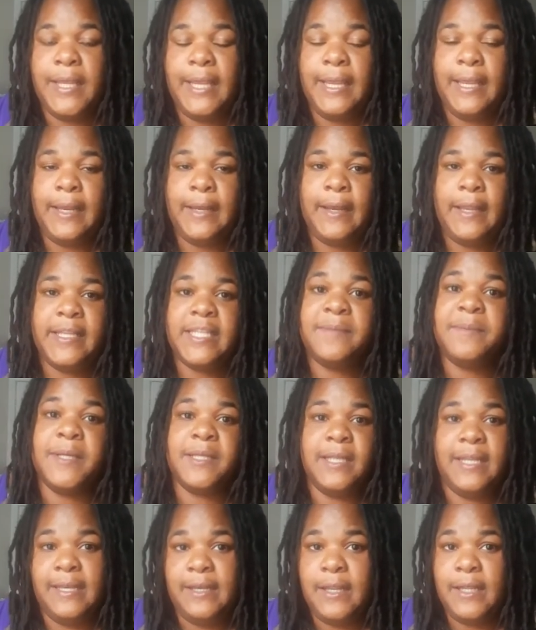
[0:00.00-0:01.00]
in,
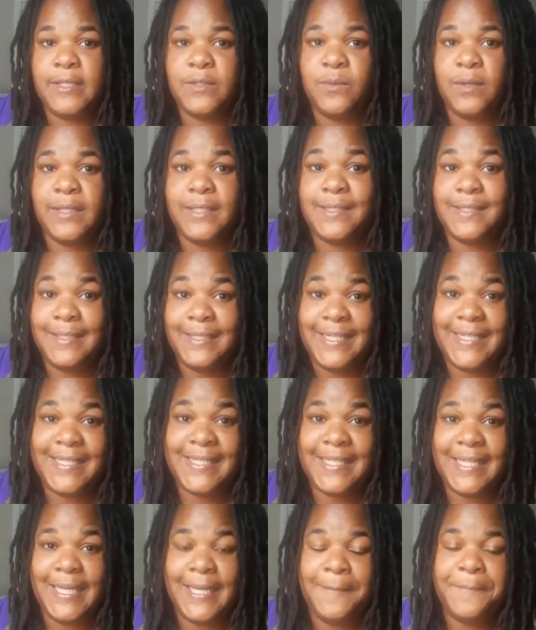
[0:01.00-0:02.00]
as well as in
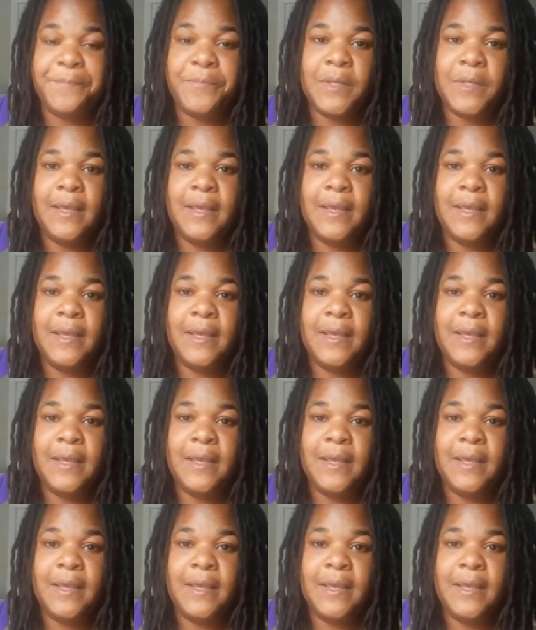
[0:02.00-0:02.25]
D.C.